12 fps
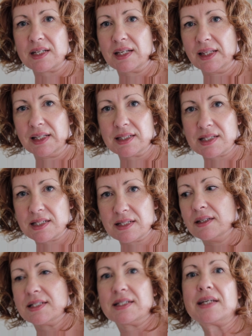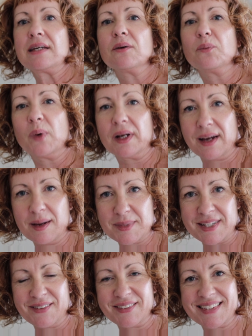and let's see what comes
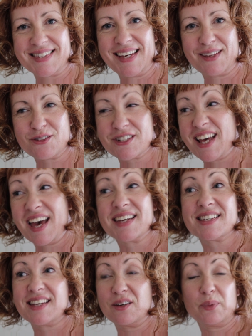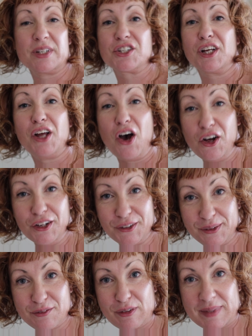out the other side, and we shall all
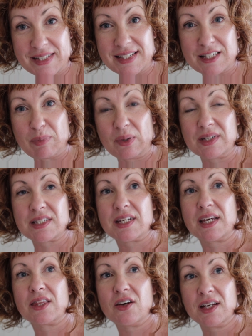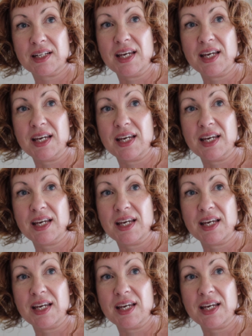learn from this experience. I thought,